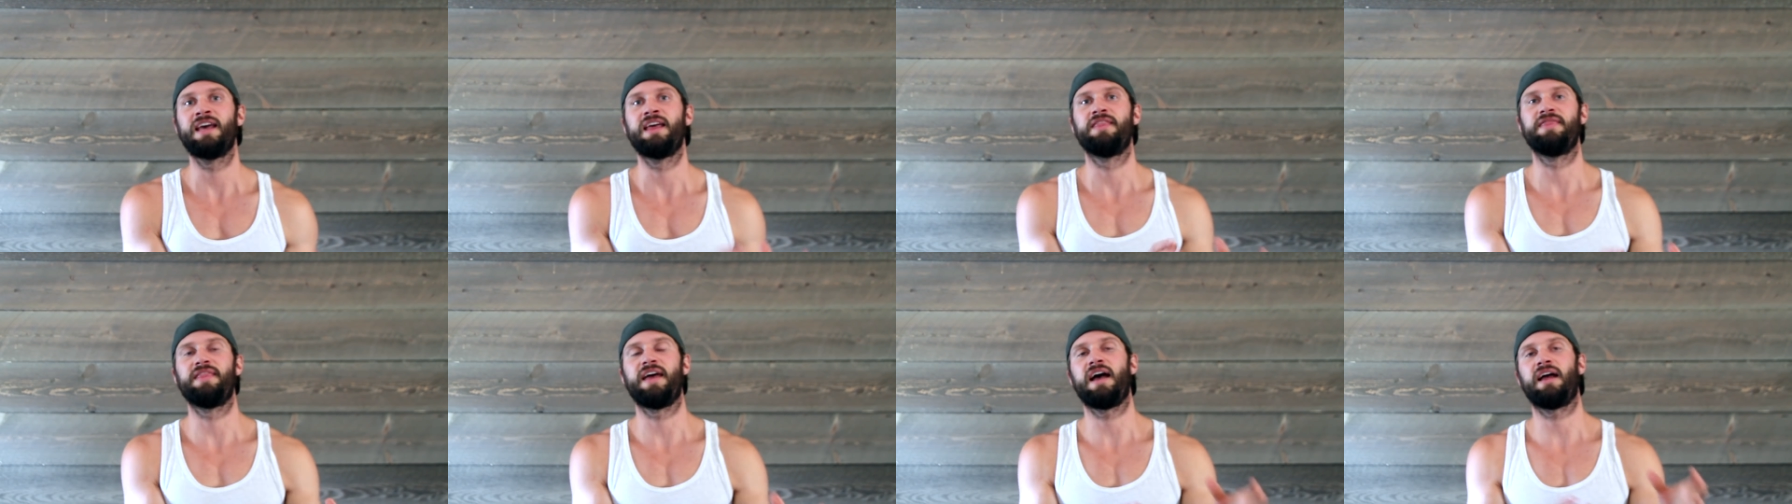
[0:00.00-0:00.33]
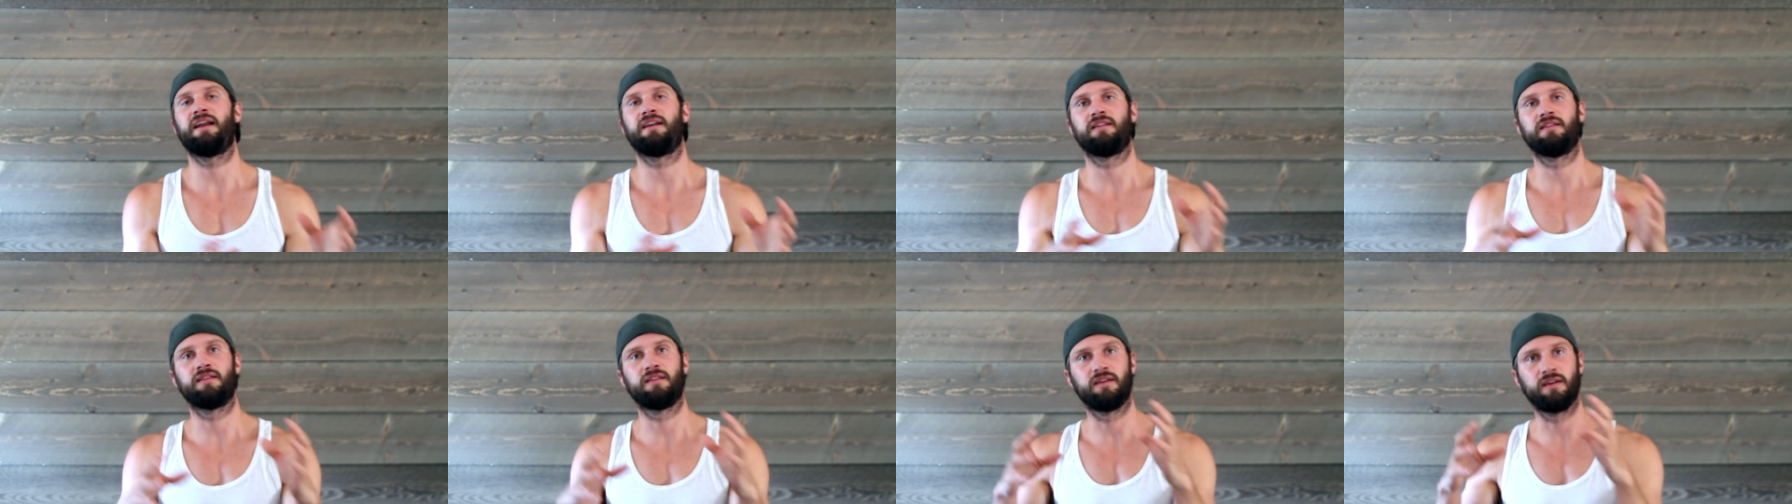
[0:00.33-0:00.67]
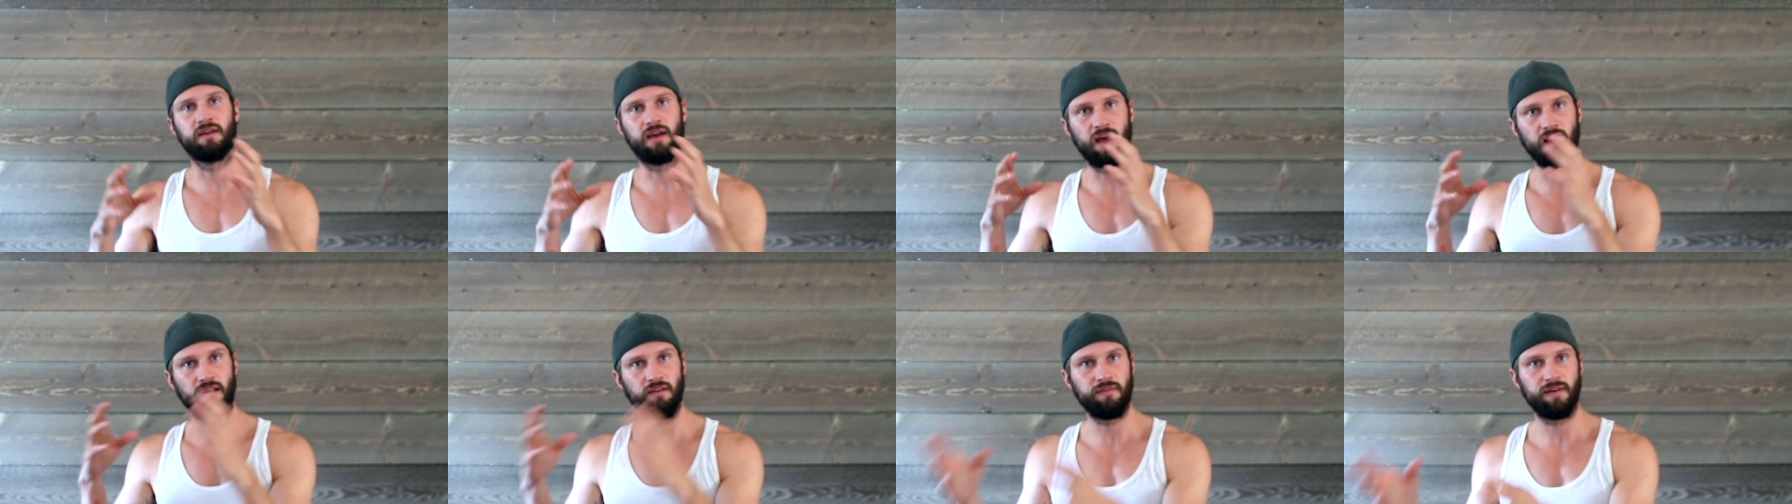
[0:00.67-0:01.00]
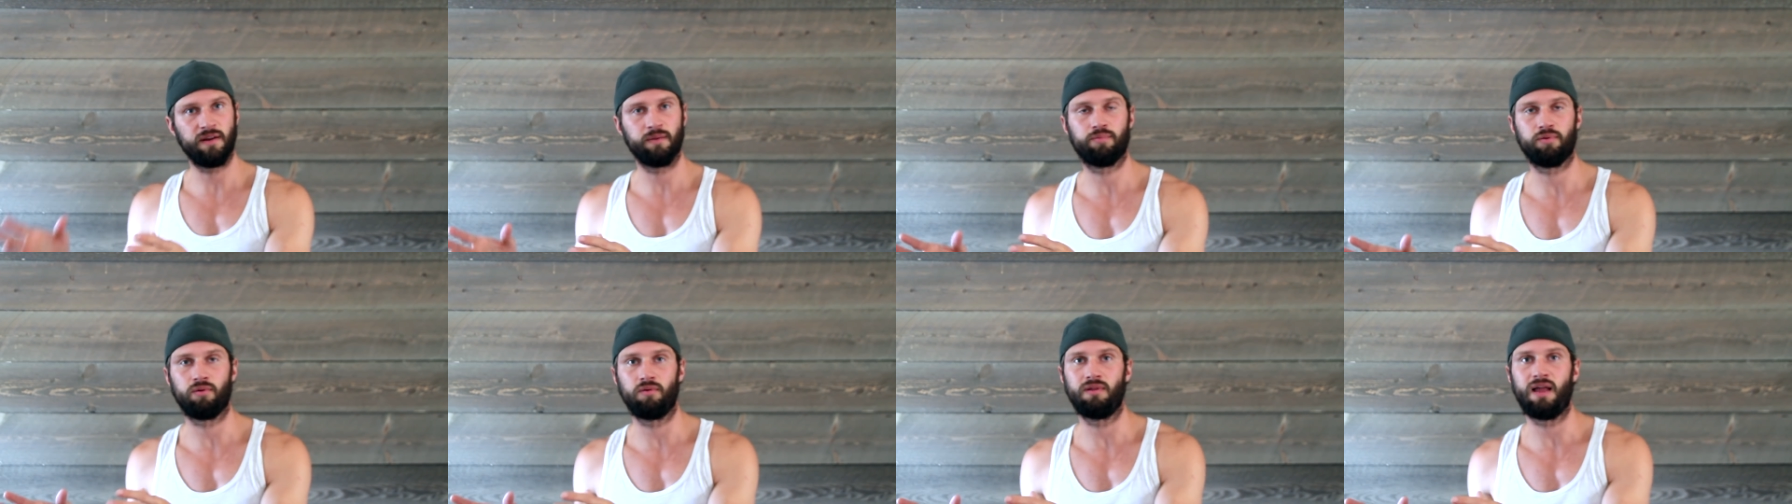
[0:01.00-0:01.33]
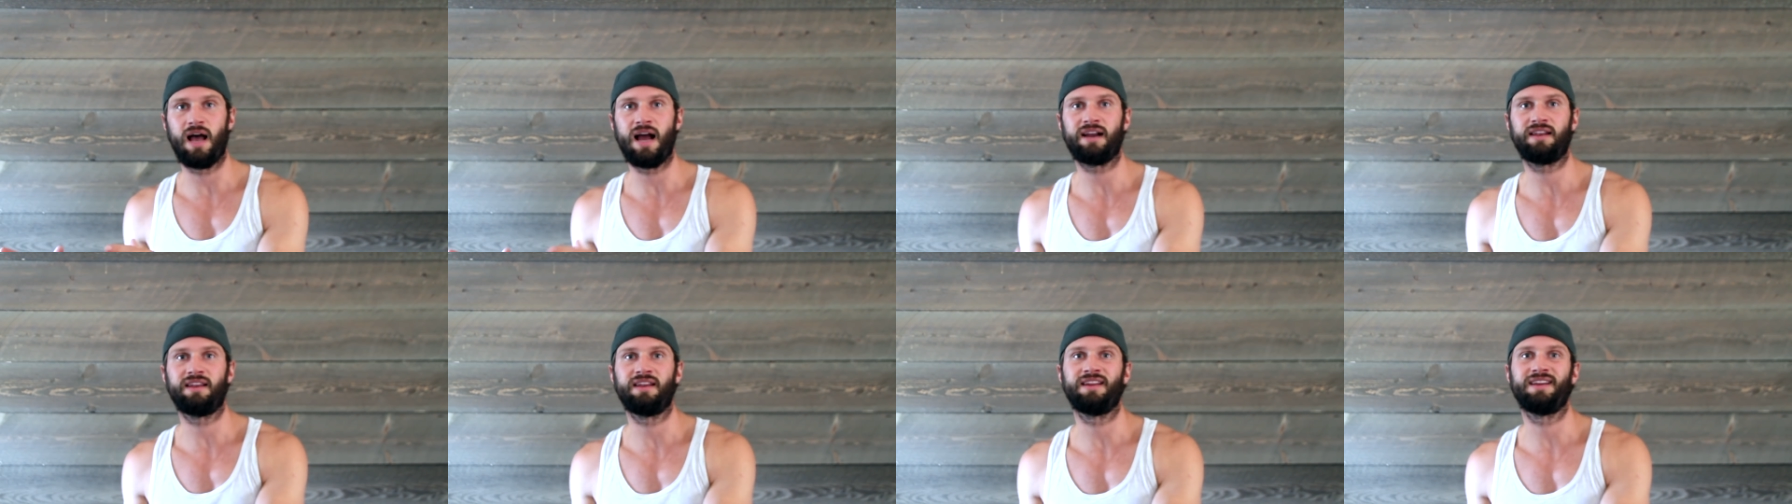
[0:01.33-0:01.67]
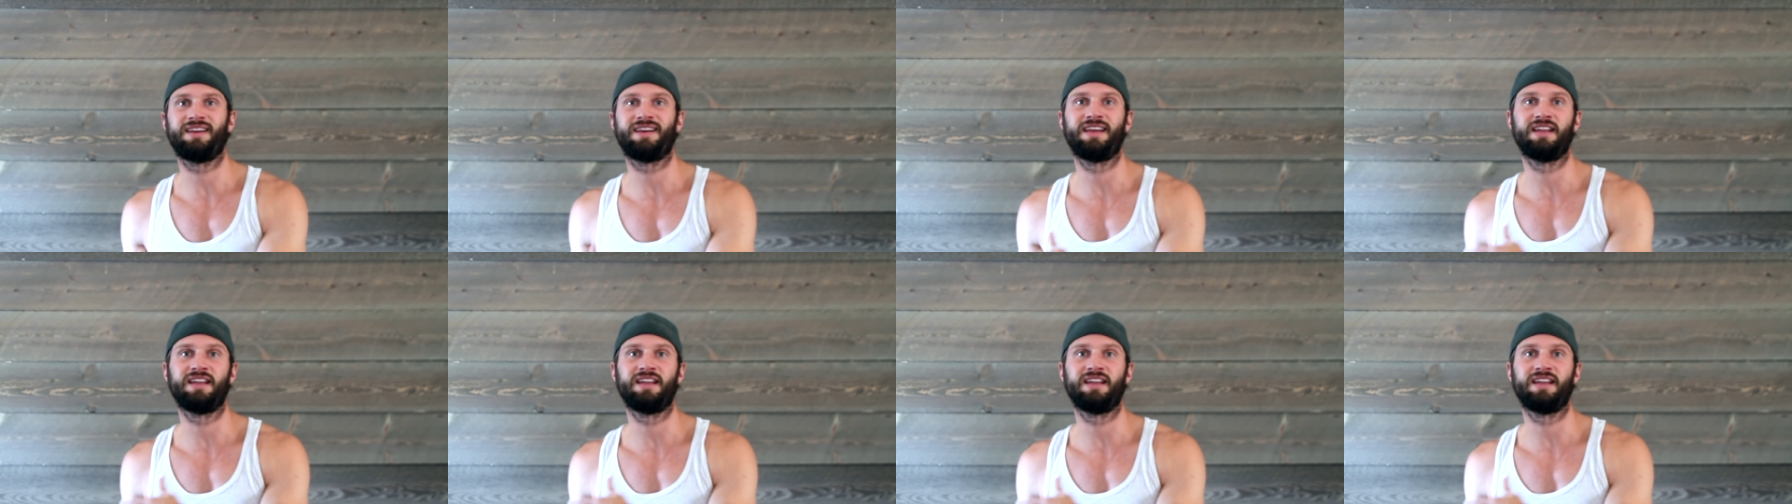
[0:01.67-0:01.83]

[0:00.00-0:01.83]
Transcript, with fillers: that the elevated prolactin